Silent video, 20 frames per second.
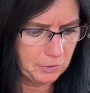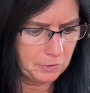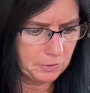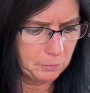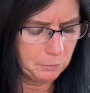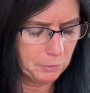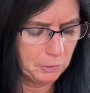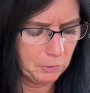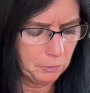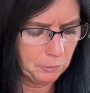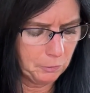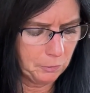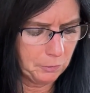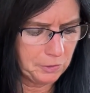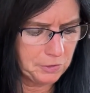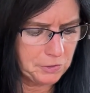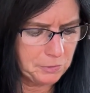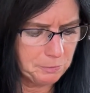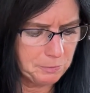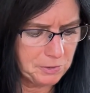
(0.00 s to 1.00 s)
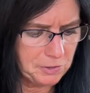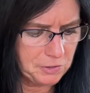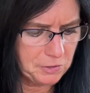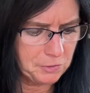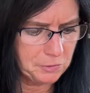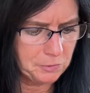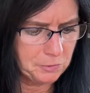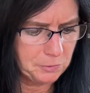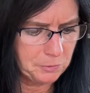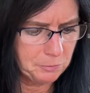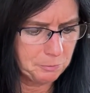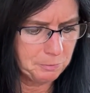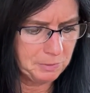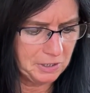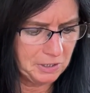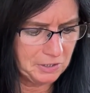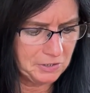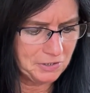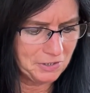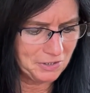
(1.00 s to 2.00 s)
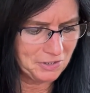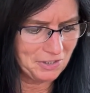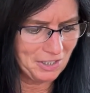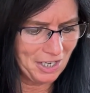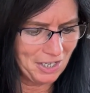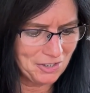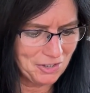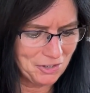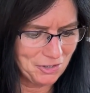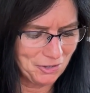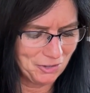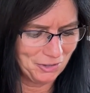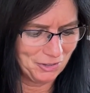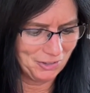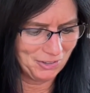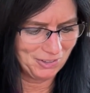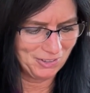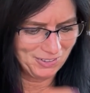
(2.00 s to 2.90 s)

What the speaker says: Will Christmas be a disaster?